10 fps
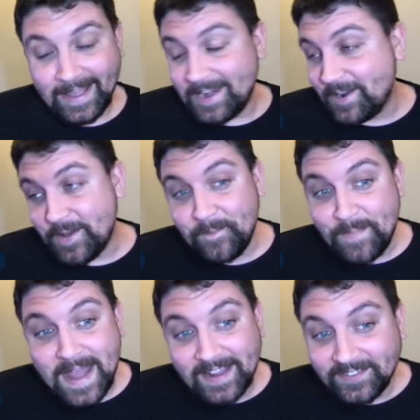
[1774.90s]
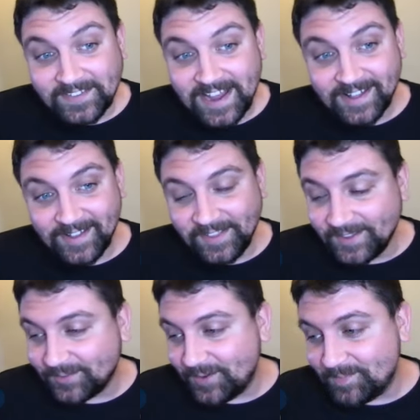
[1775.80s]
I don't know. I'm biased as hell on
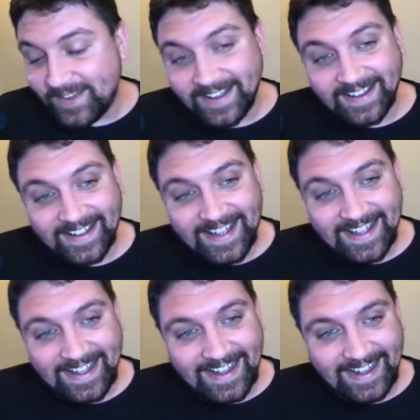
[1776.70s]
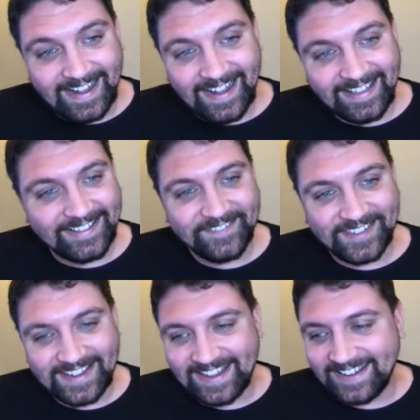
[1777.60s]
this one, Mike. I love
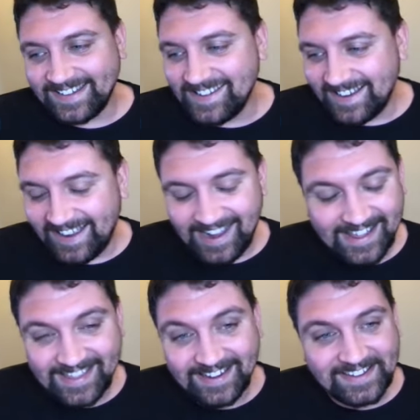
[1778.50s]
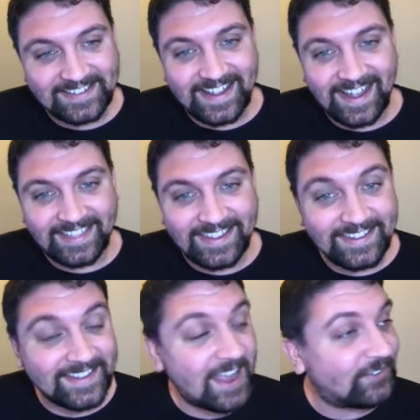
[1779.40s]
the kid. No, I, think, no, I, I mean, think
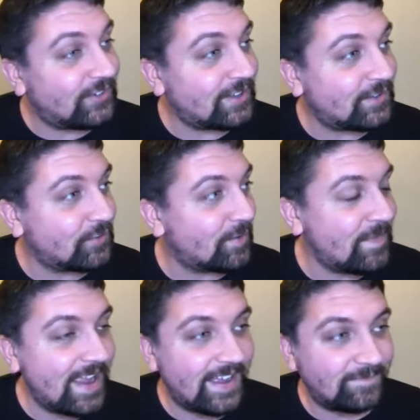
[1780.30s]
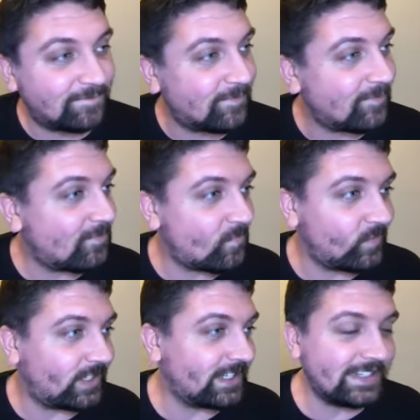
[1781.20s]
he's got shit to him, man.
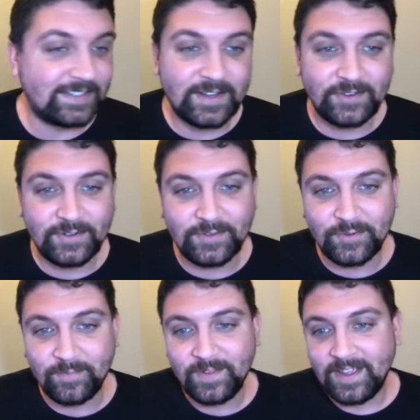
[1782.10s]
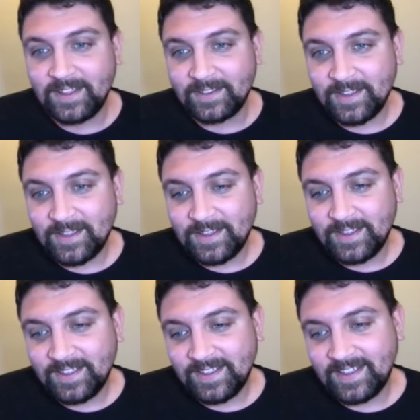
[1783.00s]
Listen, I, truly, dude,
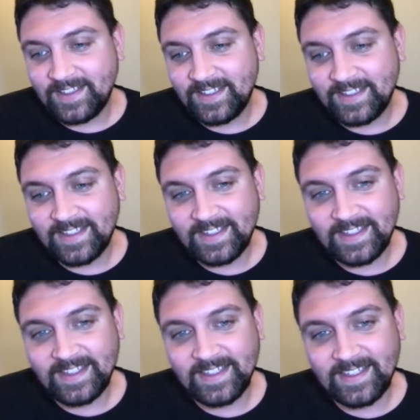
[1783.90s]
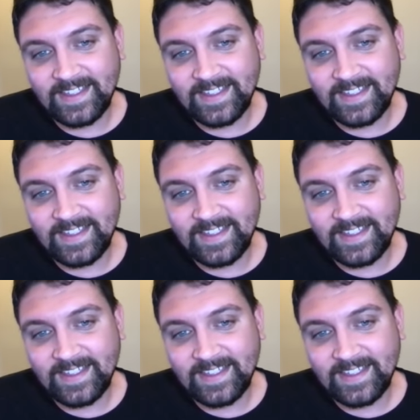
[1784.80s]
I'm I mean, I'm I'm rooting